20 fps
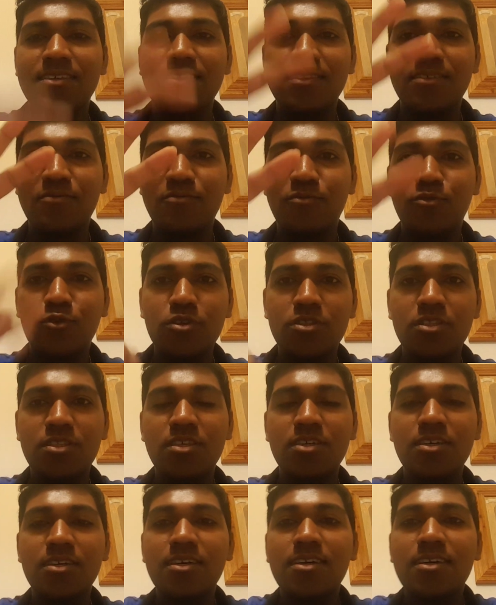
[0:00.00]
The
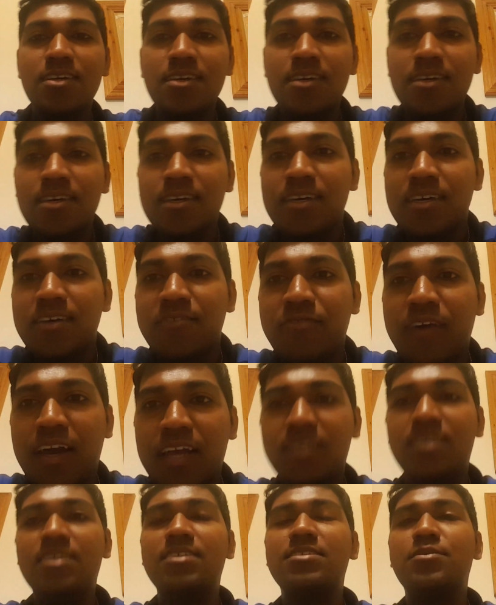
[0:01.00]
fourth
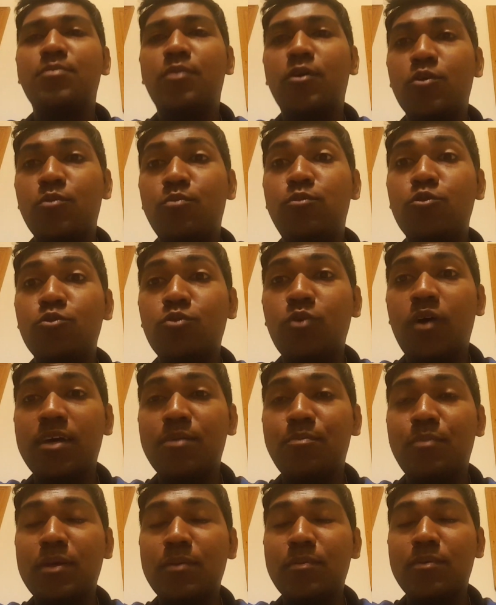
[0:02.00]
fact is about
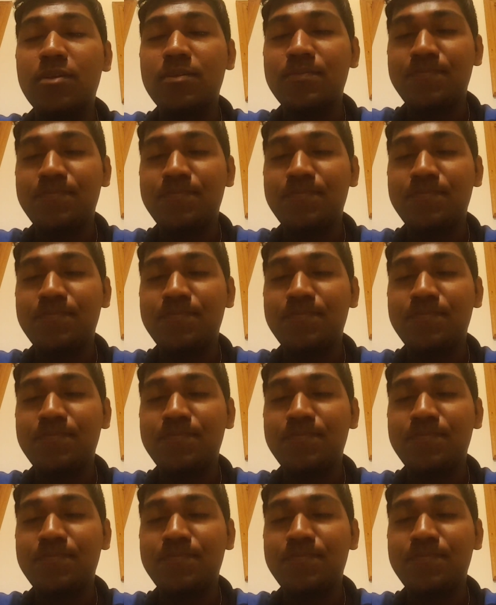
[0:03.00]
blue-eyed people.